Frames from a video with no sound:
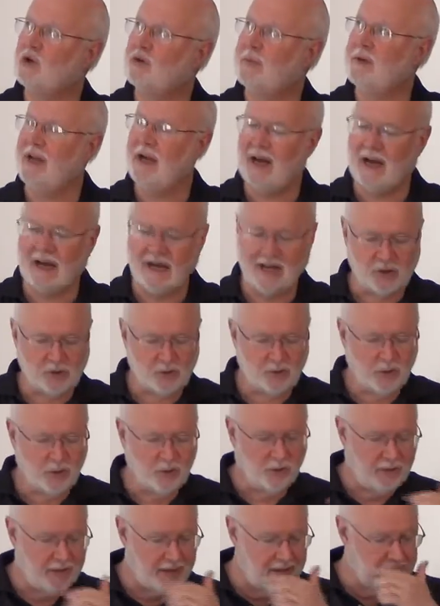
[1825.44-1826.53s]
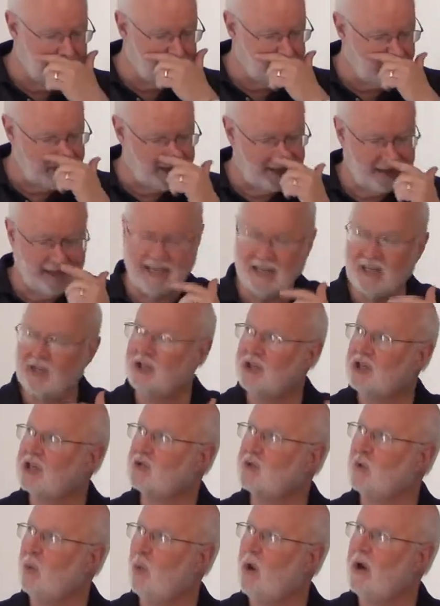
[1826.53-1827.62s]
worshiping God in truth, and there really is
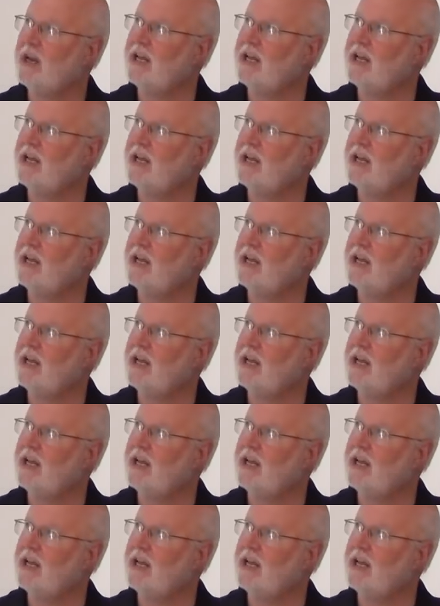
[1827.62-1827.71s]
just